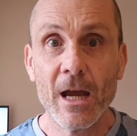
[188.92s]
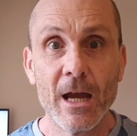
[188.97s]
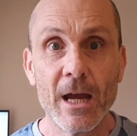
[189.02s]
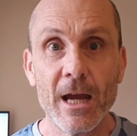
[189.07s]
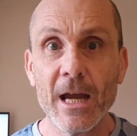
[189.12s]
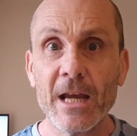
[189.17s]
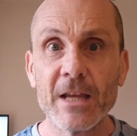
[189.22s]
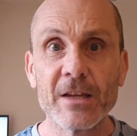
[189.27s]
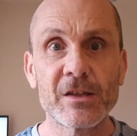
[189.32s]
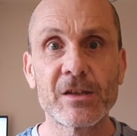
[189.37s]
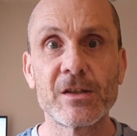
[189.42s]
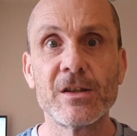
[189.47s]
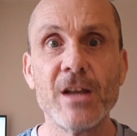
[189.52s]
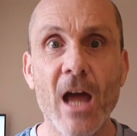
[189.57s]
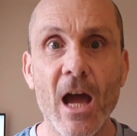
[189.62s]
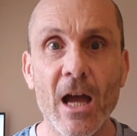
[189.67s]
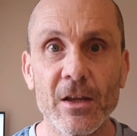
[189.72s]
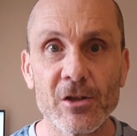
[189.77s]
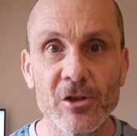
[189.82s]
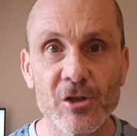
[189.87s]
it's
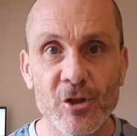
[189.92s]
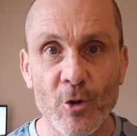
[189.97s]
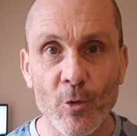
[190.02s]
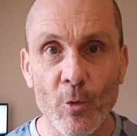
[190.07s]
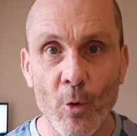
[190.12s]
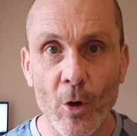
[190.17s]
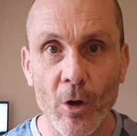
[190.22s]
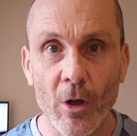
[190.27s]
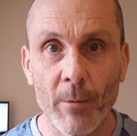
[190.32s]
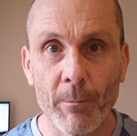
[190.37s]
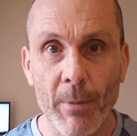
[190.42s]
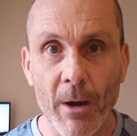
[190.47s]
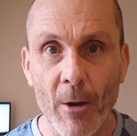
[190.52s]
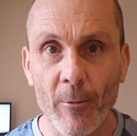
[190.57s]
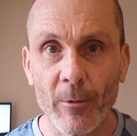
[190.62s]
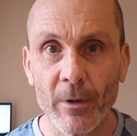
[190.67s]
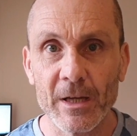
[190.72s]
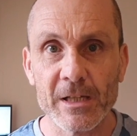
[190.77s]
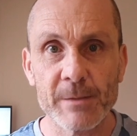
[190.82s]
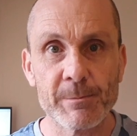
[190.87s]
natural,
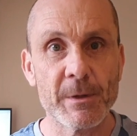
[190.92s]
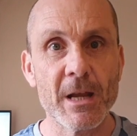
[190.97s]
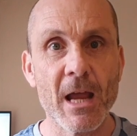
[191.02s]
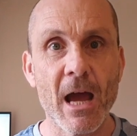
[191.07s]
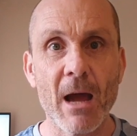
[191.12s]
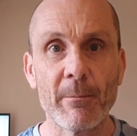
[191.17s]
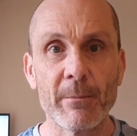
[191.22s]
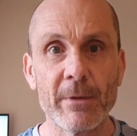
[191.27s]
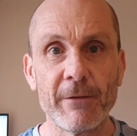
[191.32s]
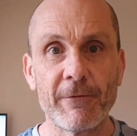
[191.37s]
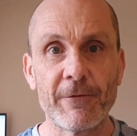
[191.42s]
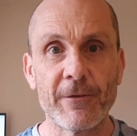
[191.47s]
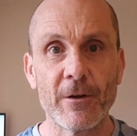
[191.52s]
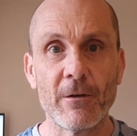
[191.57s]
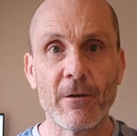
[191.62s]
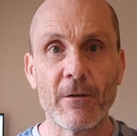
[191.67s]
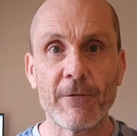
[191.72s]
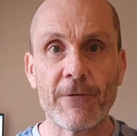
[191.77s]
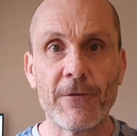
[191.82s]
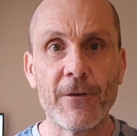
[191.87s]
apparently. It's been happening
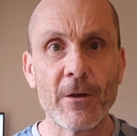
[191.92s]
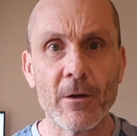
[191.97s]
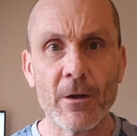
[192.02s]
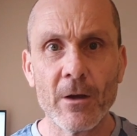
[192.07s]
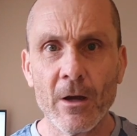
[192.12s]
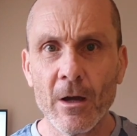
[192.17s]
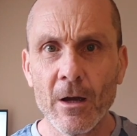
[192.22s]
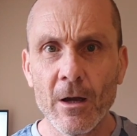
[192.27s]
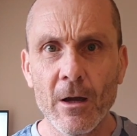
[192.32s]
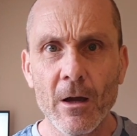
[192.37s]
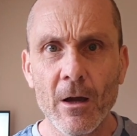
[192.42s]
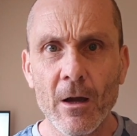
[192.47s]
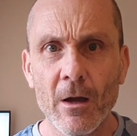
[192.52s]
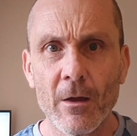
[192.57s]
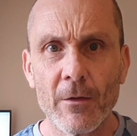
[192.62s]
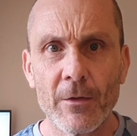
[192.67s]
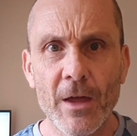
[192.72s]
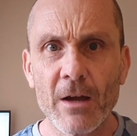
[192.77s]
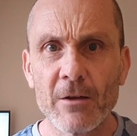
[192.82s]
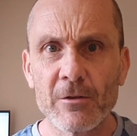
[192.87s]
for
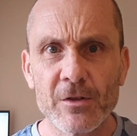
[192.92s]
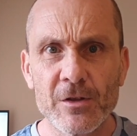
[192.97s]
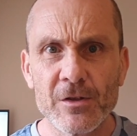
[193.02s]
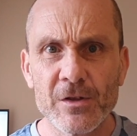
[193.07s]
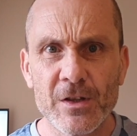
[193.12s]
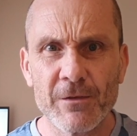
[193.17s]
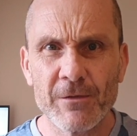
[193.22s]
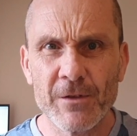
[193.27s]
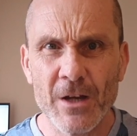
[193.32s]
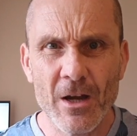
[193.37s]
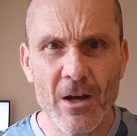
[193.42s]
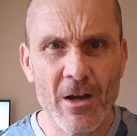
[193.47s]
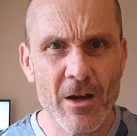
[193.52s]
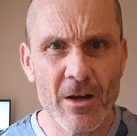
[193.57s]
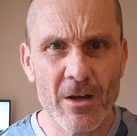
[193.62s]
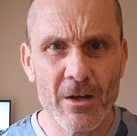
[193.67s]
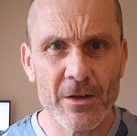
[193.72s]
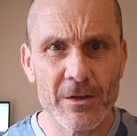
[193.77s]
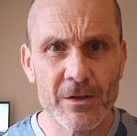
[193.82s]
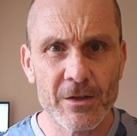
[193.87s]
thousands of
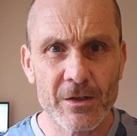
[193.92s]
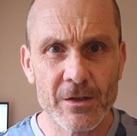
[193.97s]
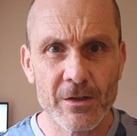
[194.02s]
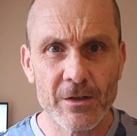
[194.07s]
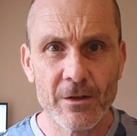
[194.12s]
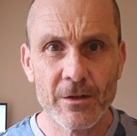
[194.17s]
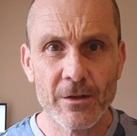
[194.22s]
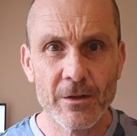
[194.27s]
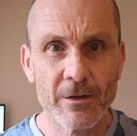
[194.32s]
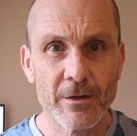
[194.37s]
years.